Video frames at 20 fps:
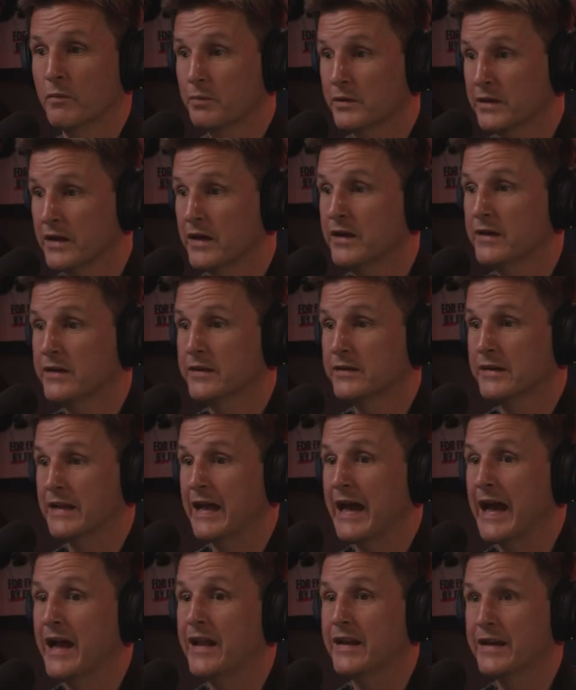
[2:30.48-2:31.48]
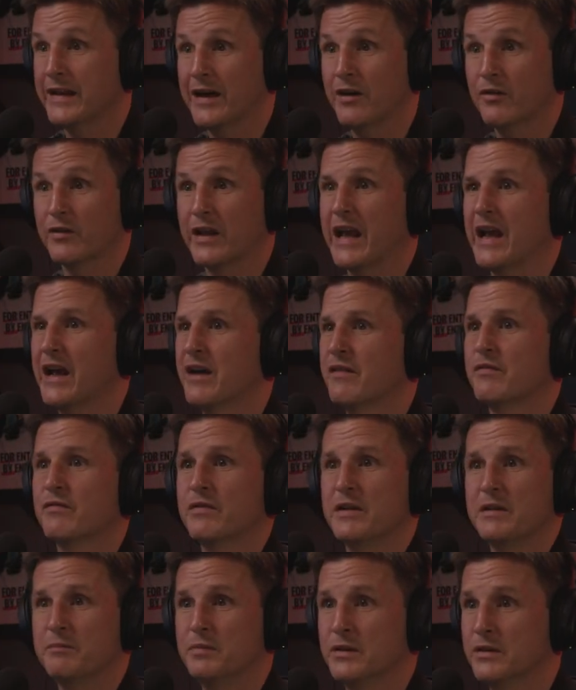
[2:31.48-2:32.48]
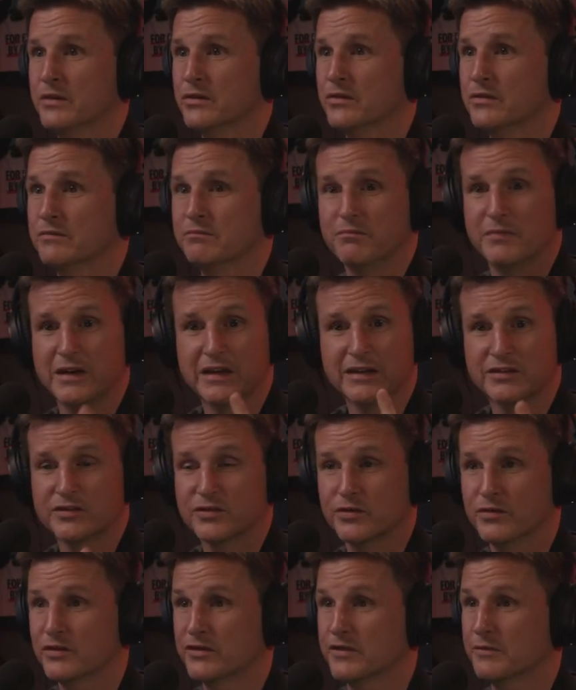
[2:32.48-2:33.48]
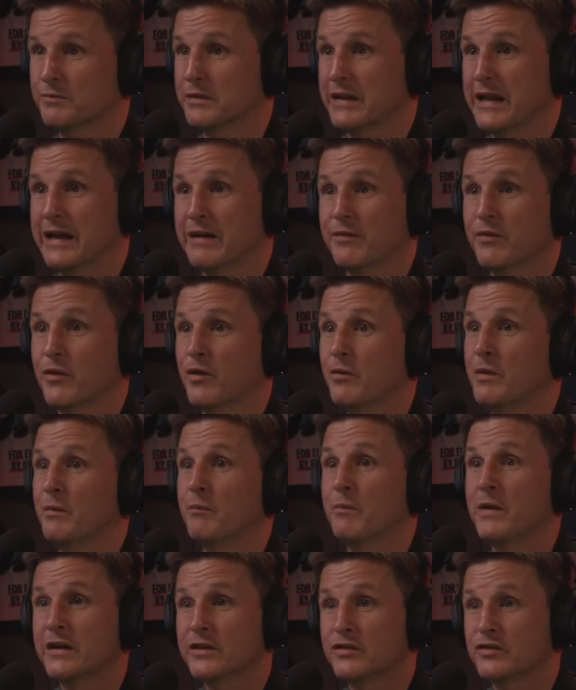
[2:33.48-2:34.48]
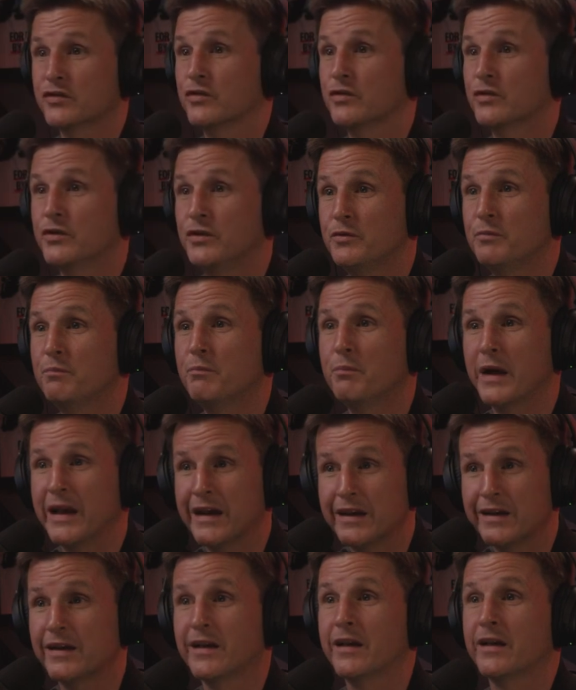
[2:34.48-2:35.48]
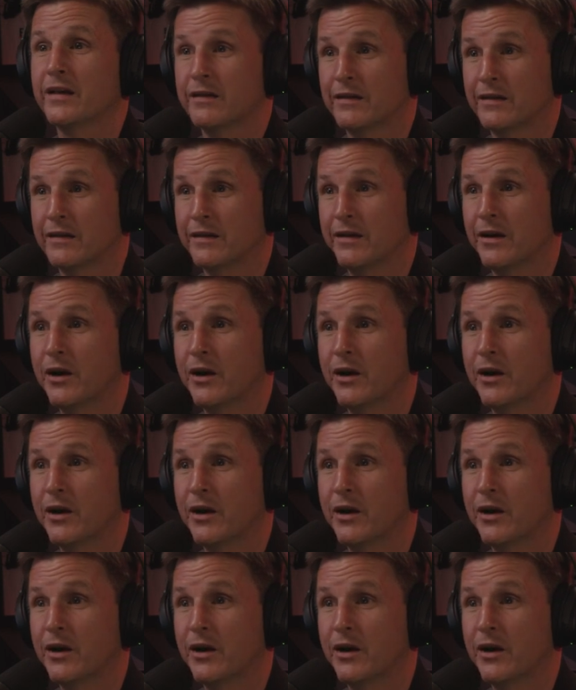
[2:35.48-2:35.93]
Applying that now to every build, make sure it's a platform and make sure you bake in